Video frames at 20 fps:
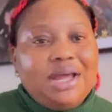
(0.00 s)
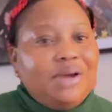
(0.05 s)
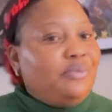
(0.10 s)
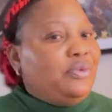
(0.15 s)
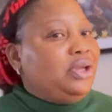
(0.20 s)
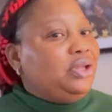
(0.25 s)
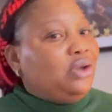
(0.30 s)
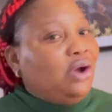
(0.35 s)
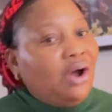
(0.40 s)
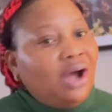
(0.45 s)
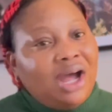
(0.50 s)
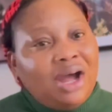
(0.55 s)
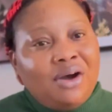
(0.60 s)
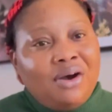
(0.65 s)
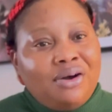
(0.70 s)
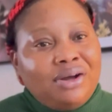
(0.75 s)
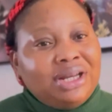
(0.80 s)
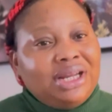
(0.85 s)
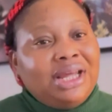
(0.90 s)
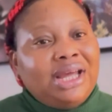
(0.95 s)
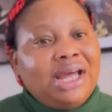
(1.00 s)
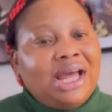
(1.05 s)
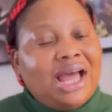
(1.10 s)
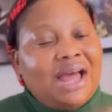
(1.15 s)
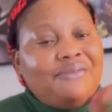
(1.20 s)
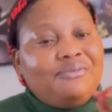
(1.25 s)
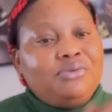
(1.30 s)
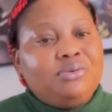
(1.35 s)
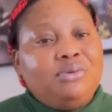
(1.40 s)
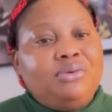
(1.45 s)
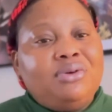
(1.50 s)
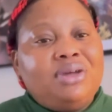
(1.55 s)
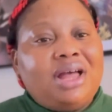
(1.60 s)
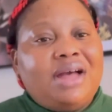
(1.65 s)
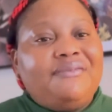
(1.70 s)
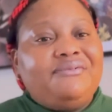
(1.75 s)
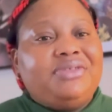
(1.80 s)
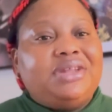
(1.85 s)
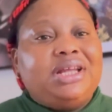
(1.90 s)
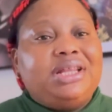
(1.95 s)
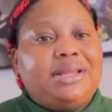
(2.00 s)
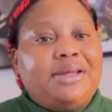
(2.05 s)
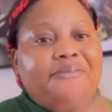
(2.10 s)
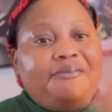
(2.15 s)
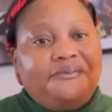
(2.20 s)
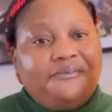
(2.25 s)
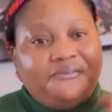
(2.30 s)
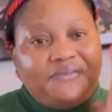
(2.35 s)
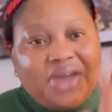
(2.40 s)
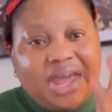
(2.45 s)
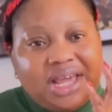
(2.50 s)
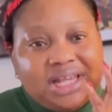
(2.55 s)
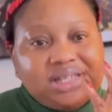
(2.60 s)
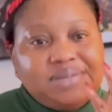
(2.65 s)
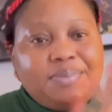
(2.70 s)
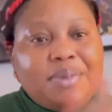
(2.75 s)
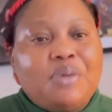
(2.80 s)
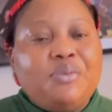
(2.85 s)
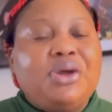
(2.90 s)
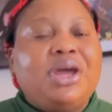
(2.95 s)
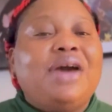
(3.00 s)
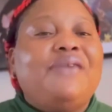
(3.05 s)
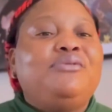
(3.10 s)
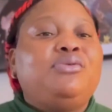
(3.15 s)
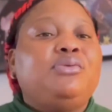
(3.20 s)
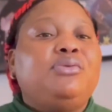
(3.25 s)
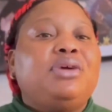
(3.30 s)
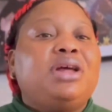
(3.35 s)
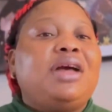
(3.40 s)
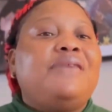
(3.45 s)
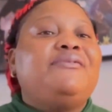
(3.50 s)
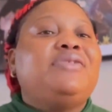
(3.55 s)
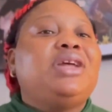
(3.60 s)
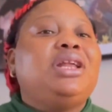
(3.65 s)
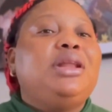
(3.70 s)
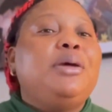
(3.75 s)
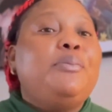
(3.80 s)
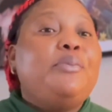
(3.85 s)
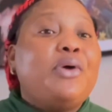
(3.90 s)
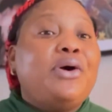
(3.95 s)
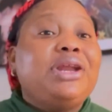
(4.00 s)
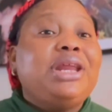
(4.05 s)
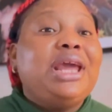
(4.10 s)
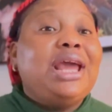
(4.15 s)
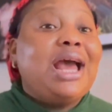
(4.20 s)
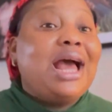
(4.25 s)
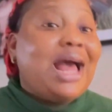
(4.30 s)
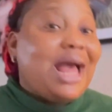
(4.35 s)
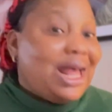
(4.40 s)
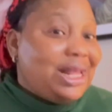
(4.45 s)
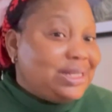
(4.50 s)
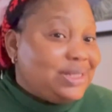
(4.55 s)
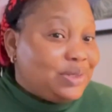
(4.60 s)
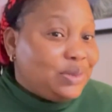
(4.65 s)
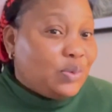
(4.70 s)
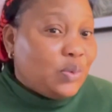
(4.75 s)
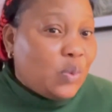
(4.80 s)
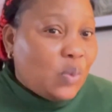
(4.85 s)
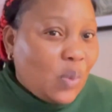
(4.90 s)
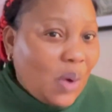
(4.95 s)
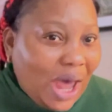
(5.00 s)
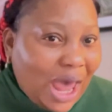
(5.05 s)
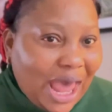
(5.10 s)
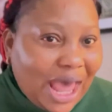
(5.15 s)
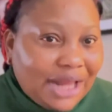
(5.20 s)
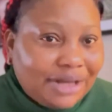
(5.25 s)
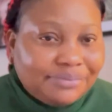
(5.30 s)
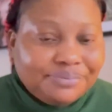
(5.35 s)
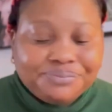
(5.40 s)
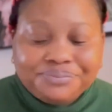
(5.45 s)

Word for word: we don't only have to look after the face but we have to look after the body as well